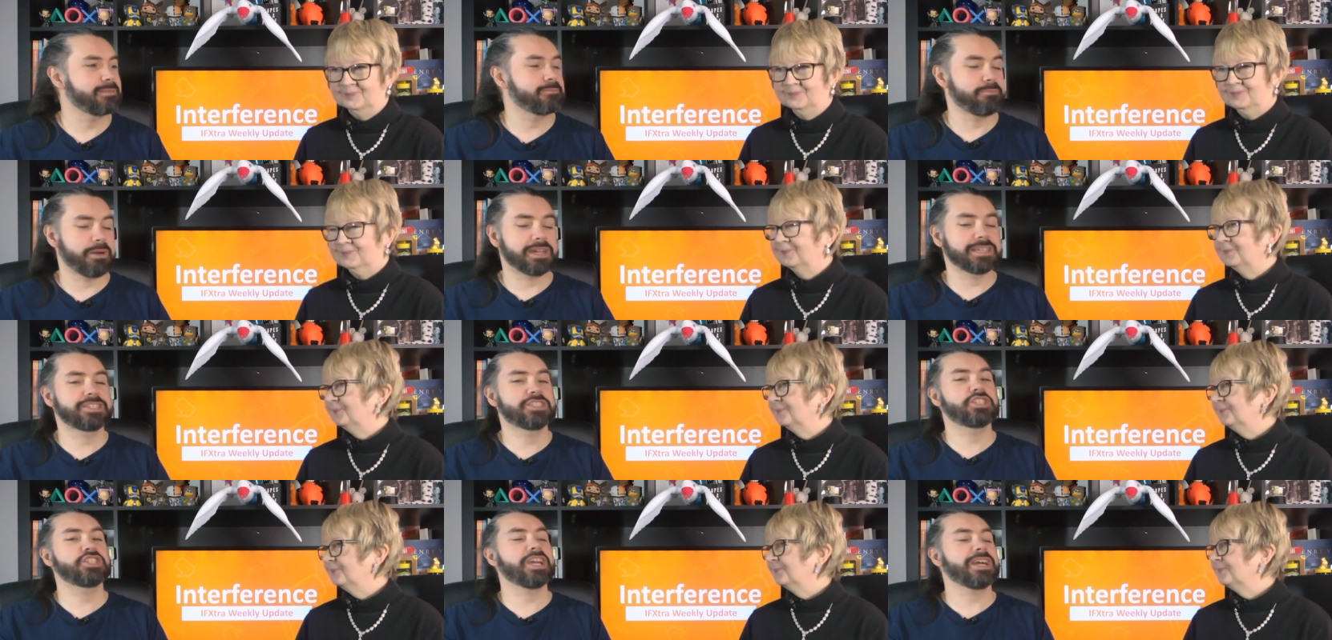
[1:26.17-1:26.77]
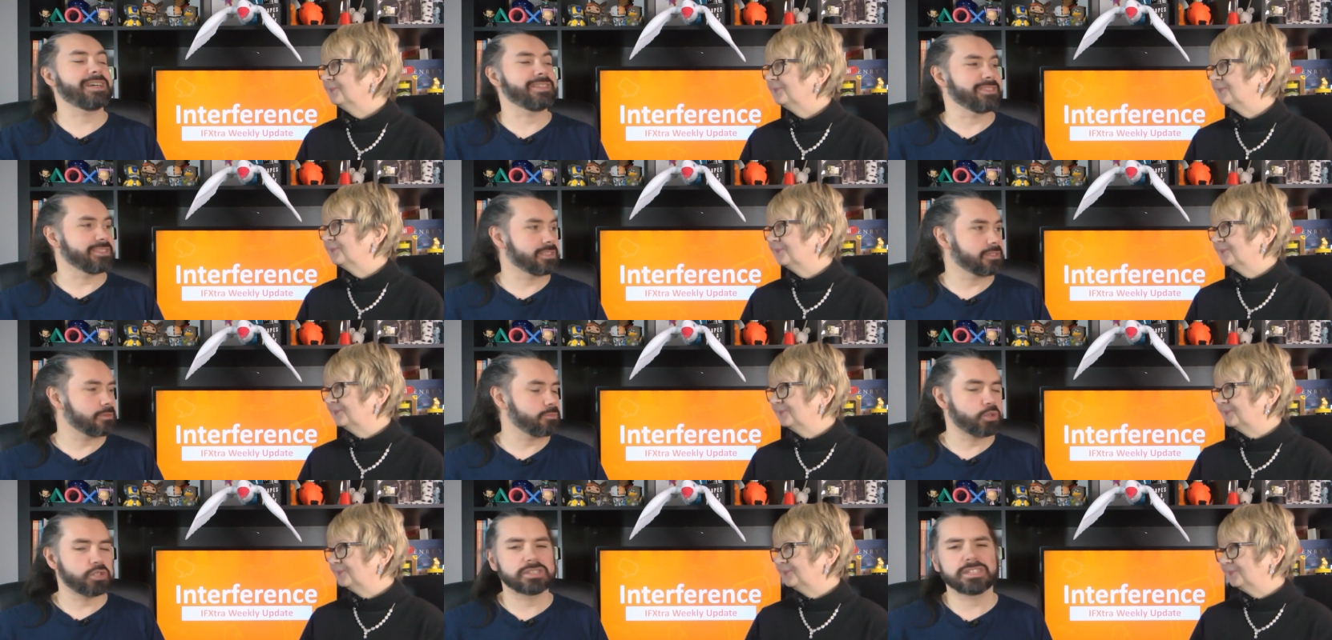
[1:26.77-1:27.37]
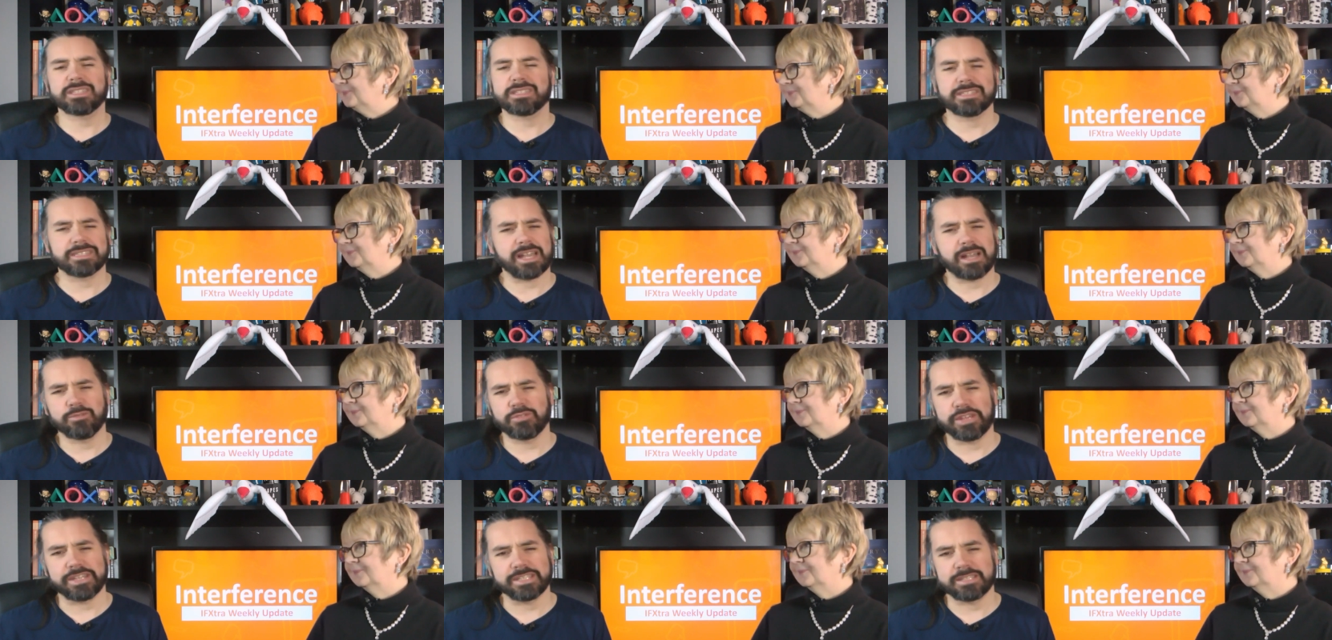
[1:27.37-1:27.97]
Speaker 1: by chance, because this is
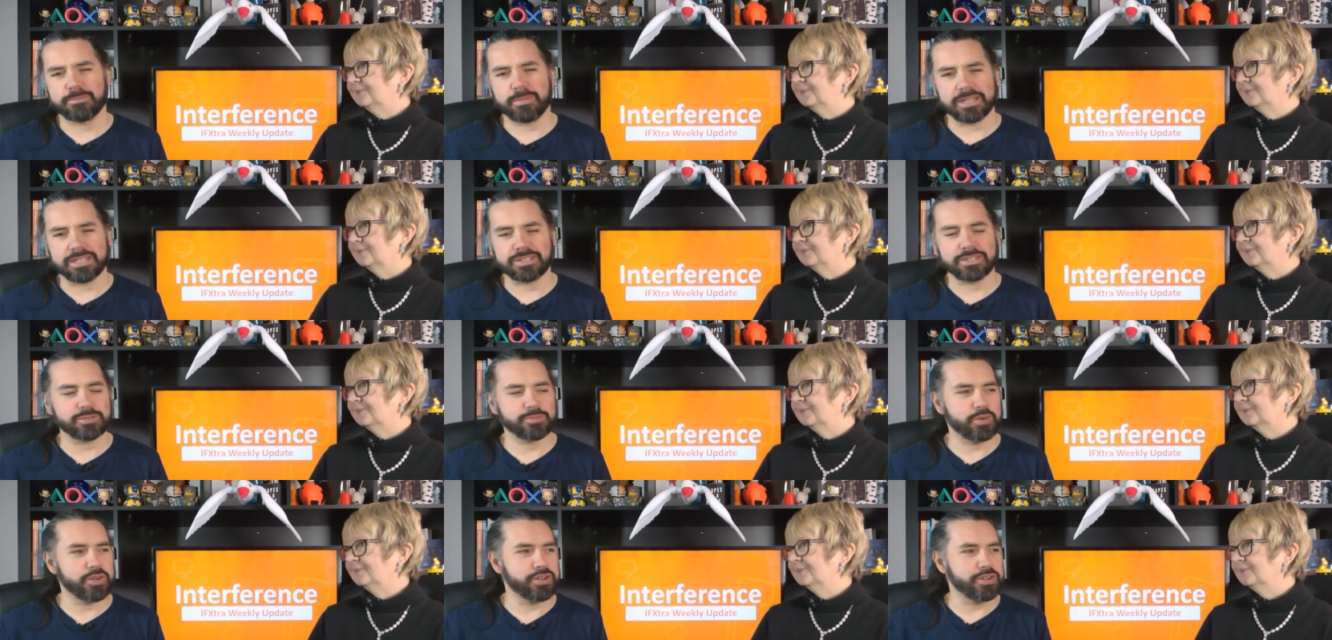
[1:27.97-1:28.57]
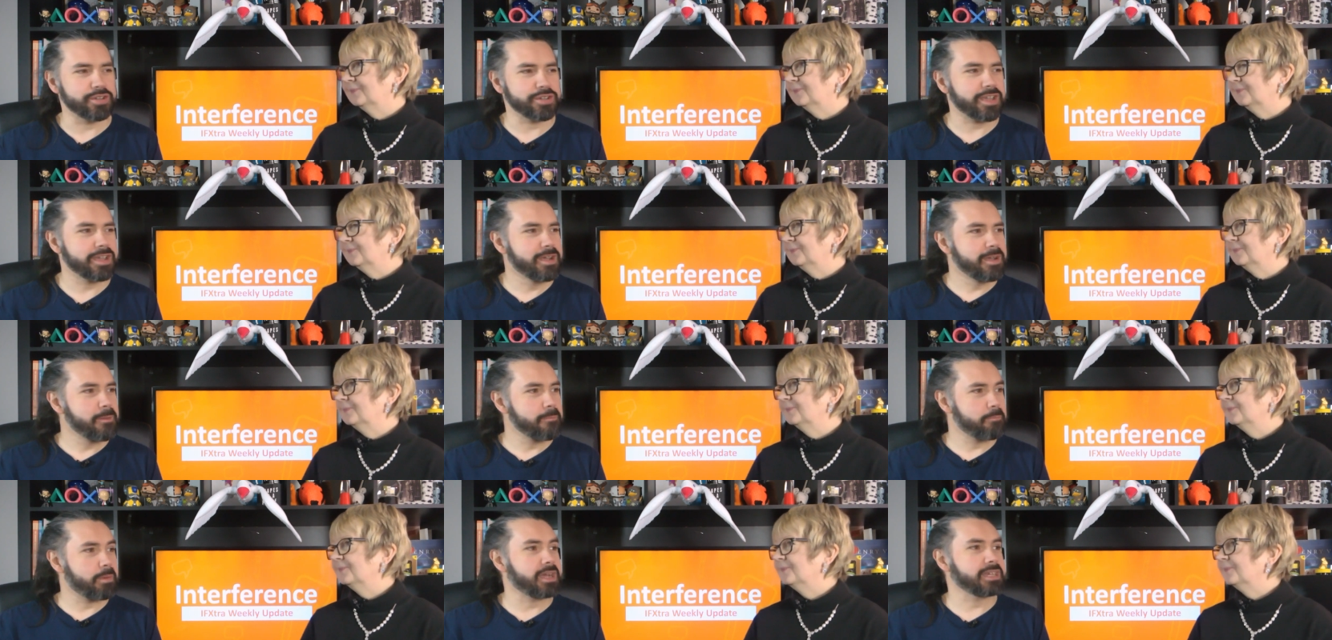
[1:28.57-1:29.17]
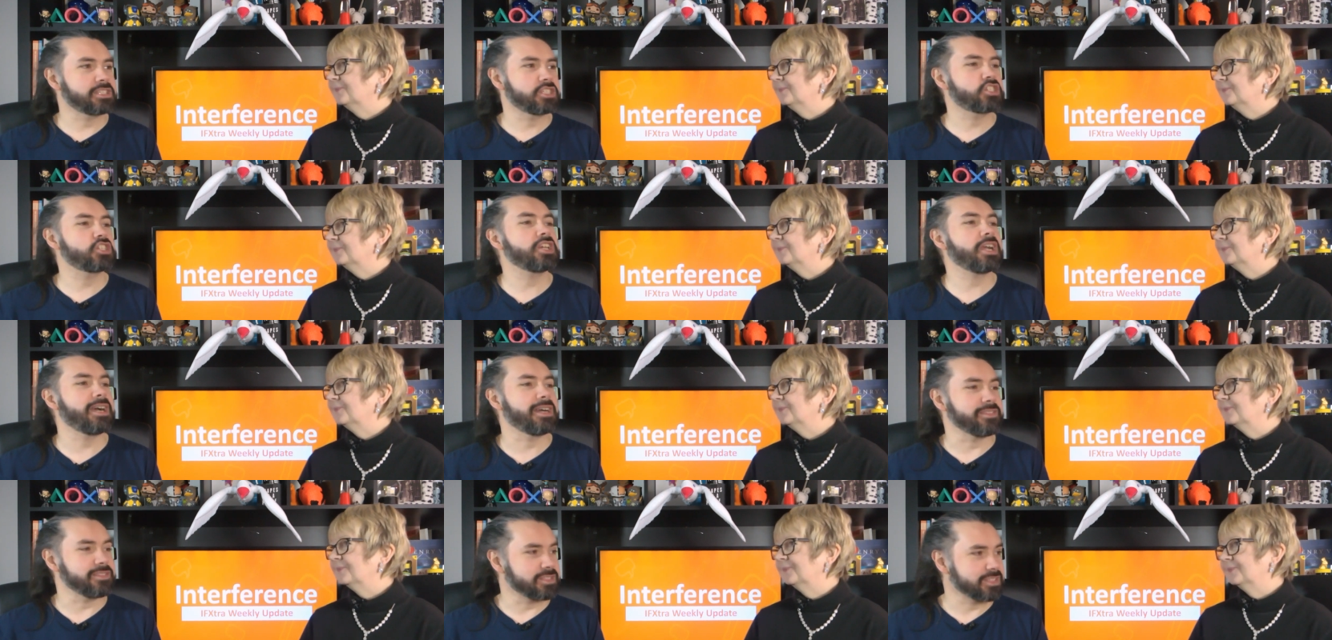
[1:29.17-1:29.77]
how databases work, by
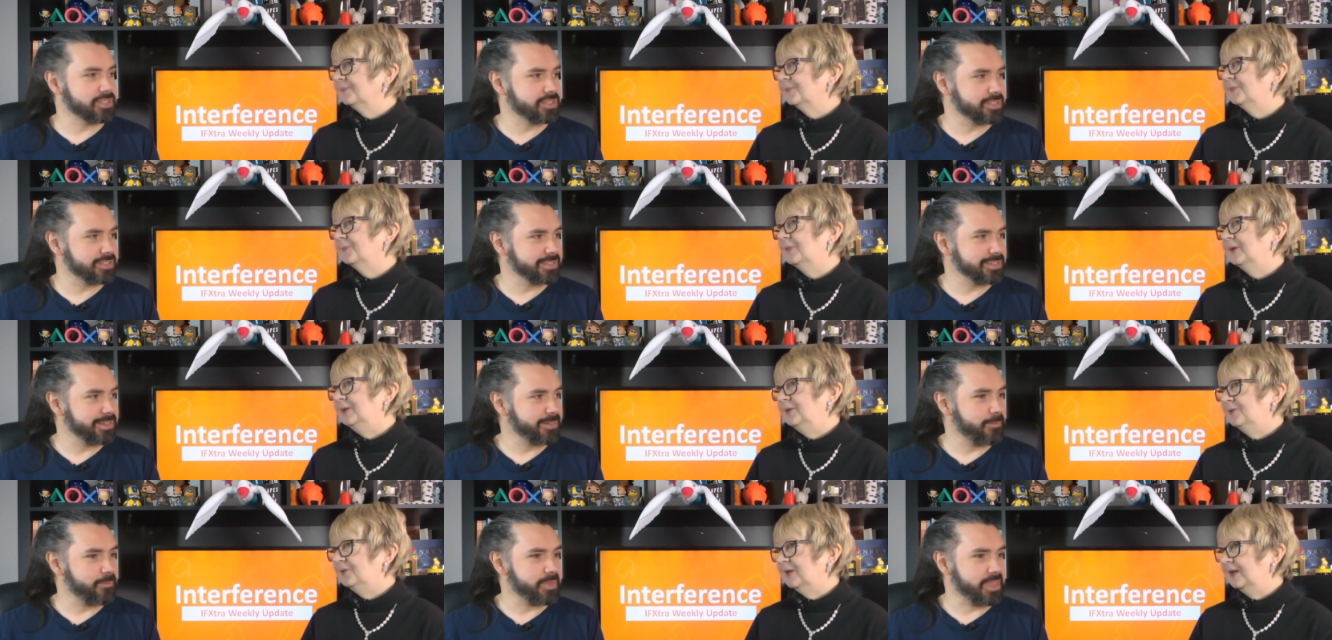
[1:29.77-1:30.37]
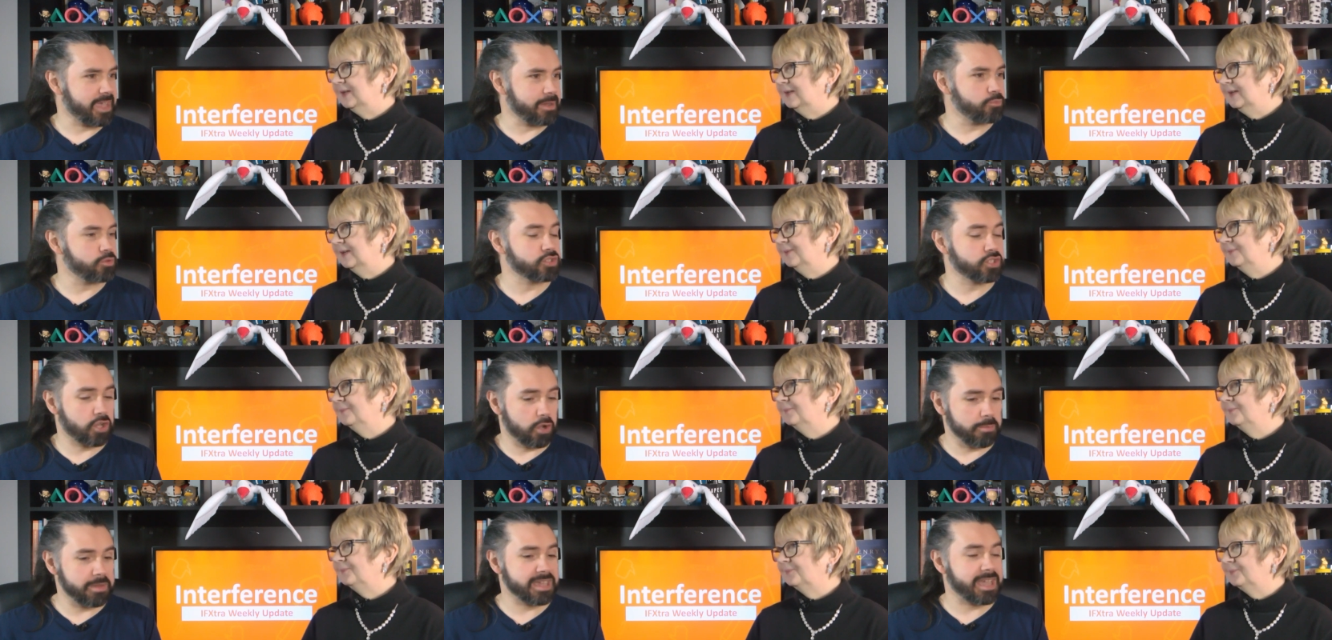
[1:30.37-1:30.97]
chance, when you it, it was coming